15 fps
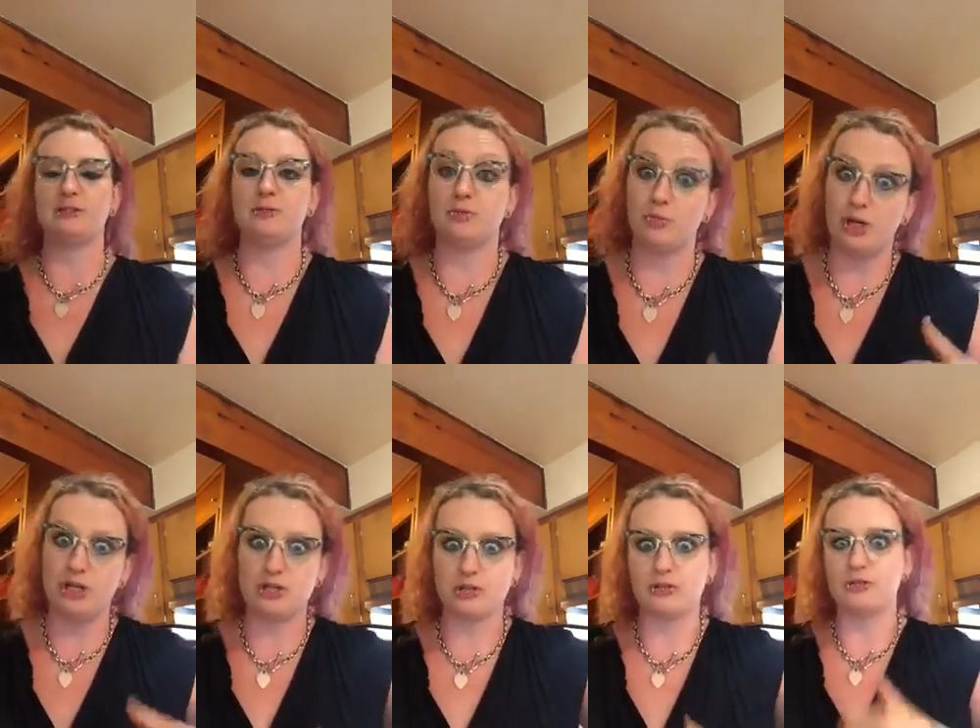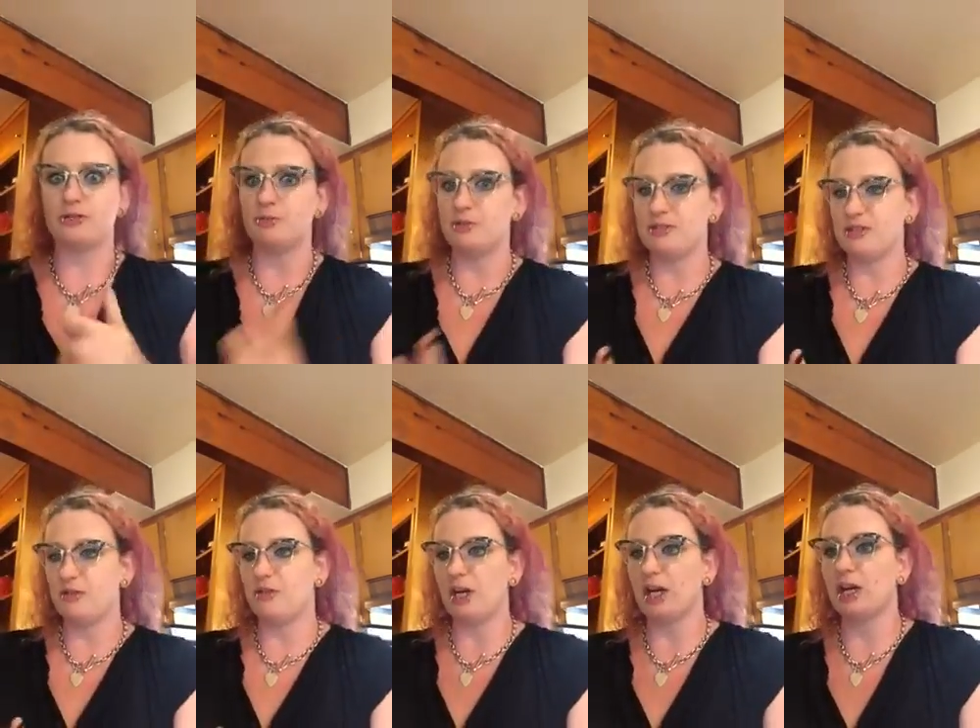regional
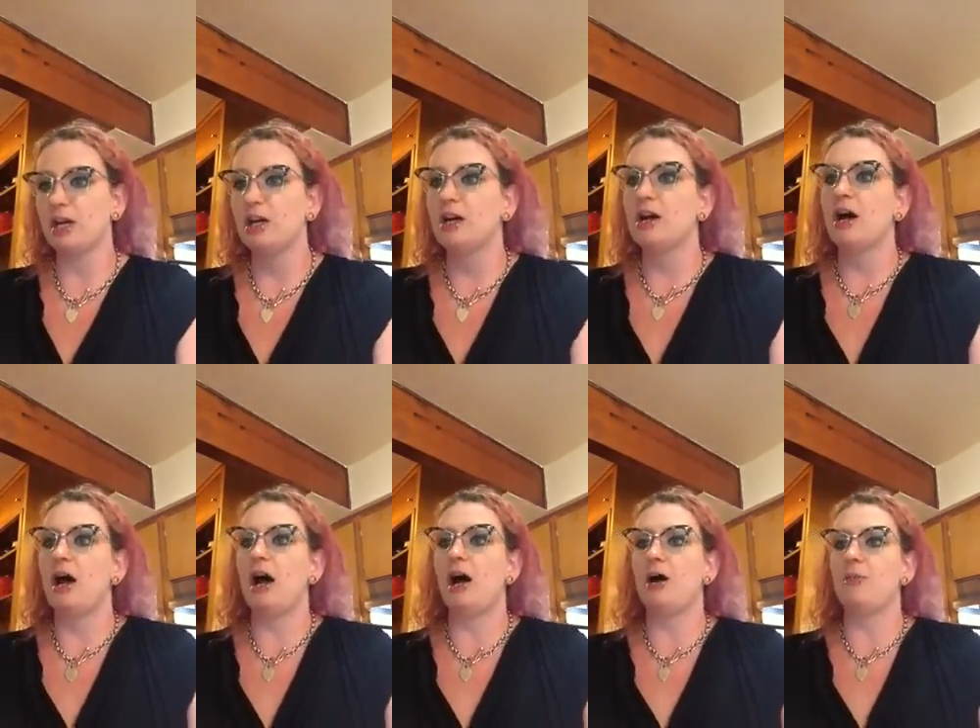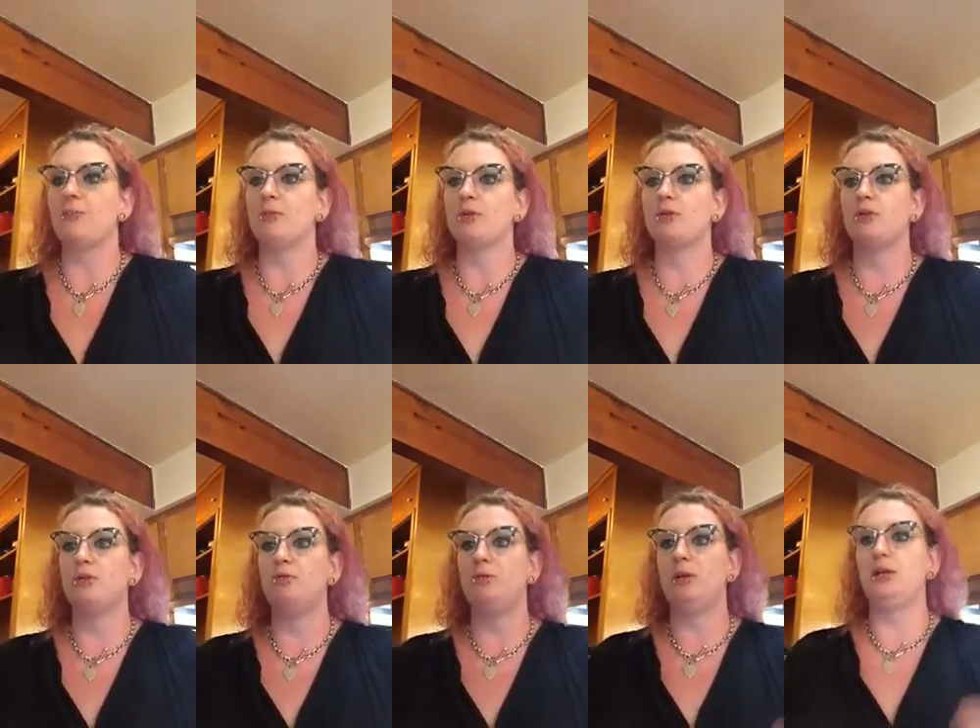specific
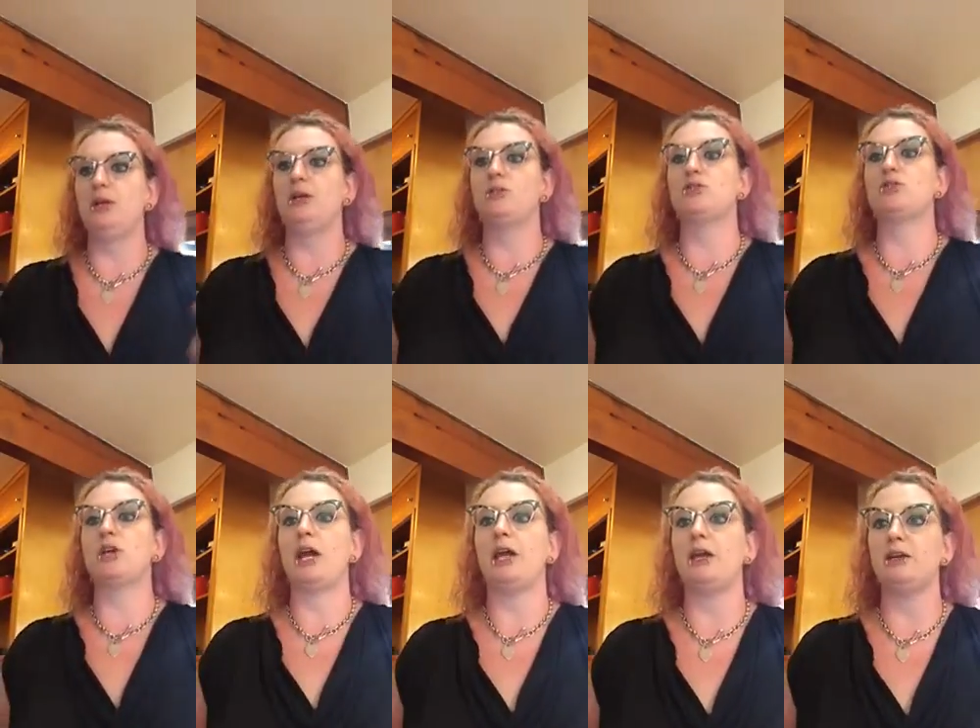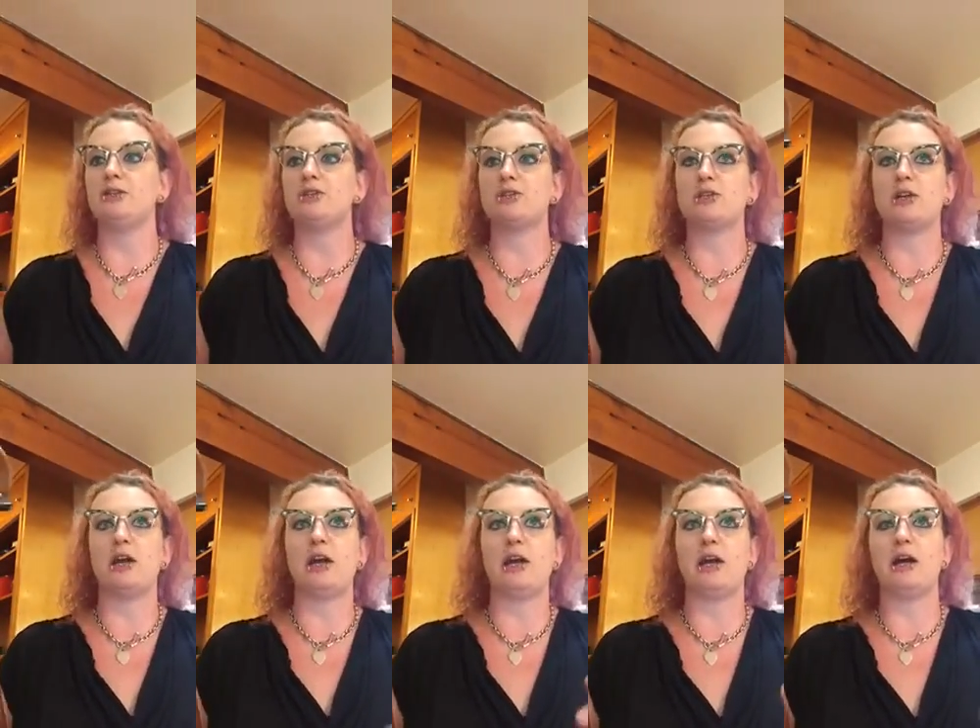could be
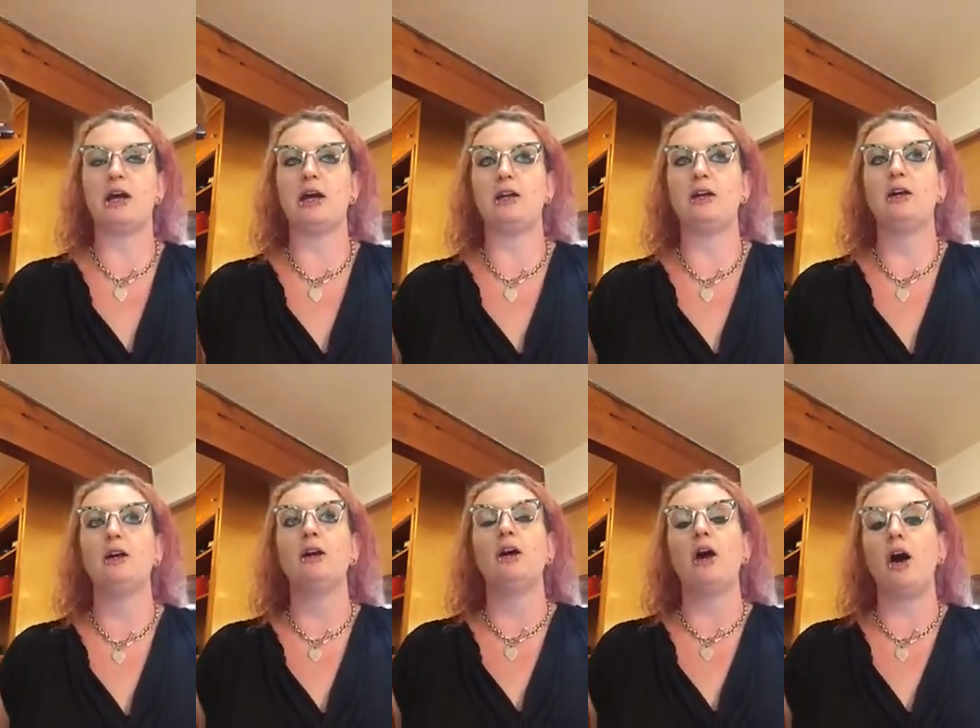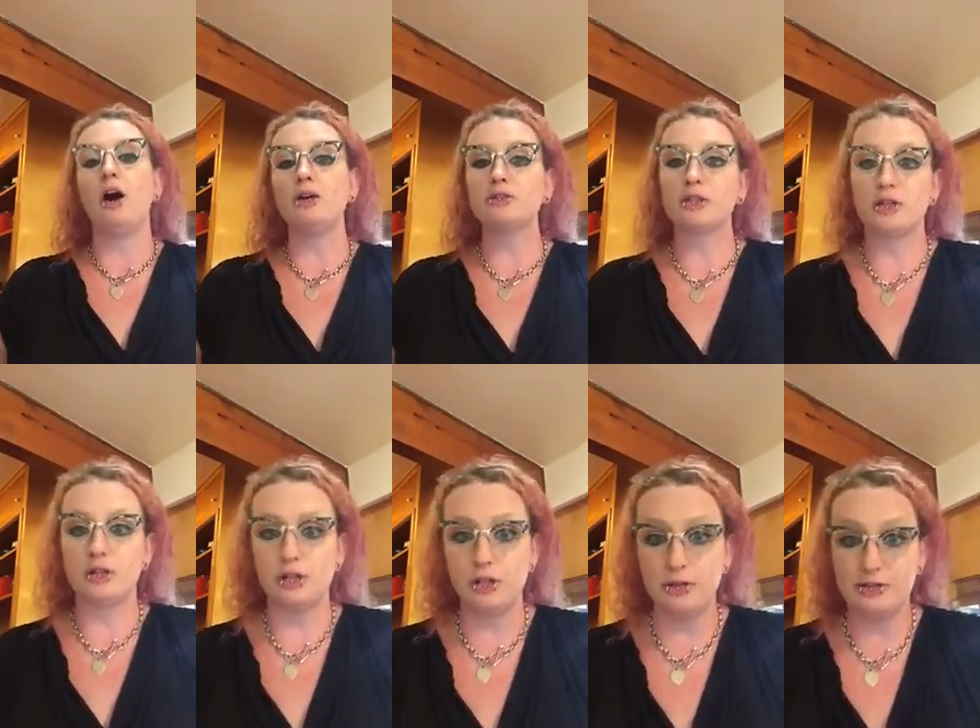changed and
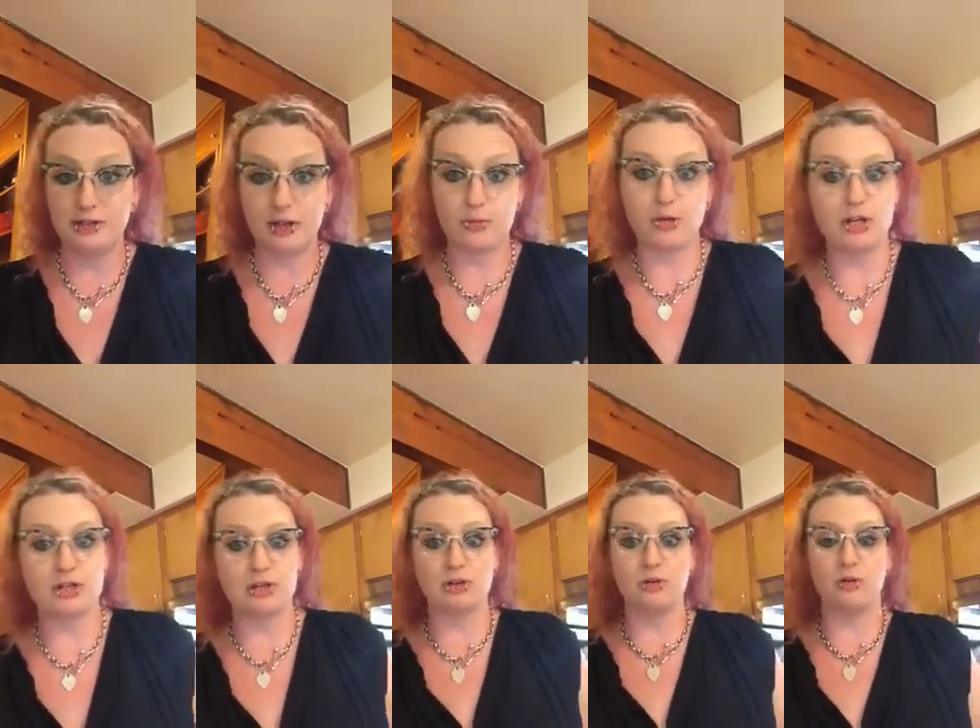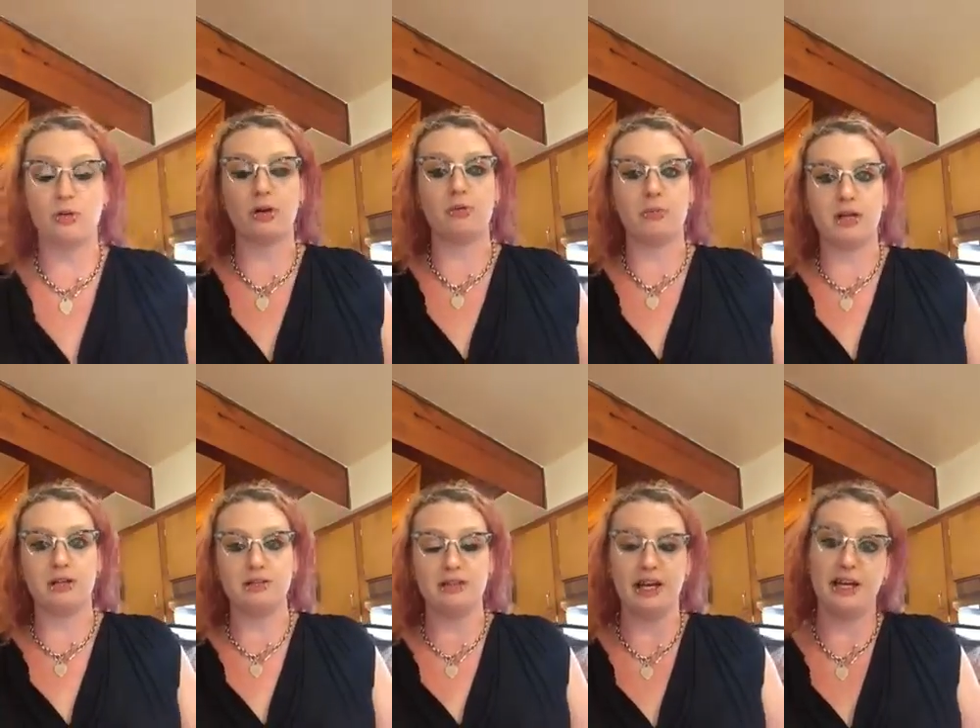altered using regional
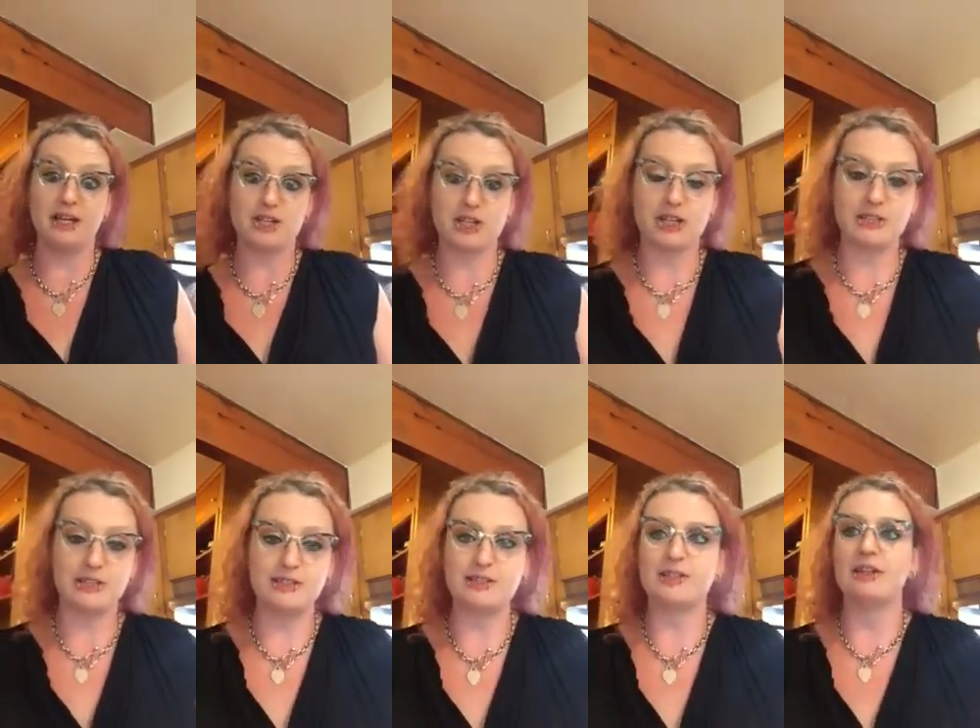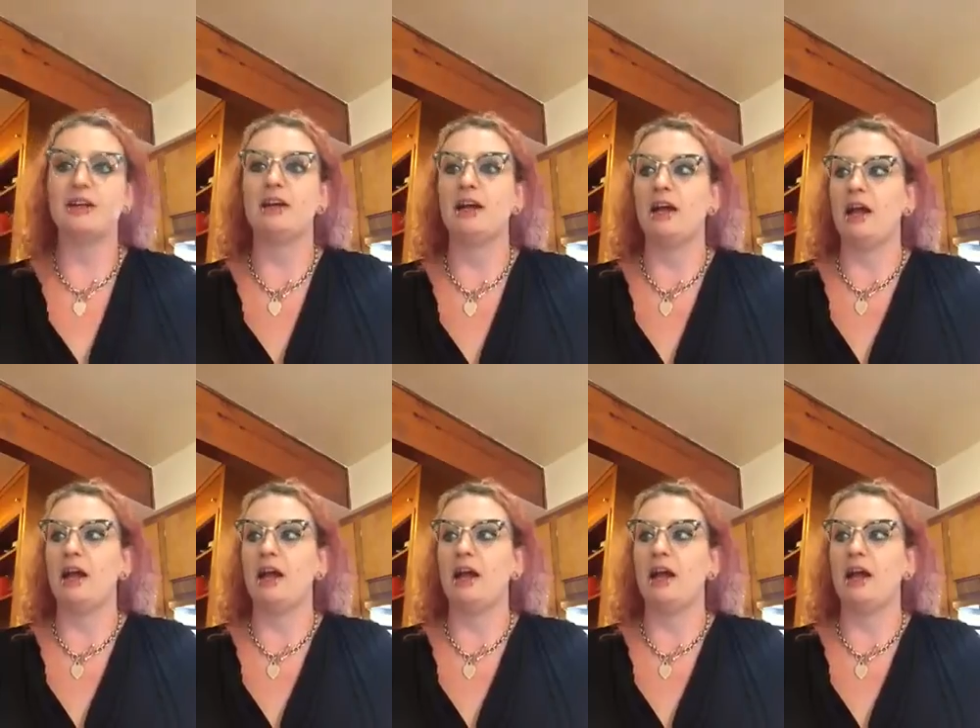ornamentations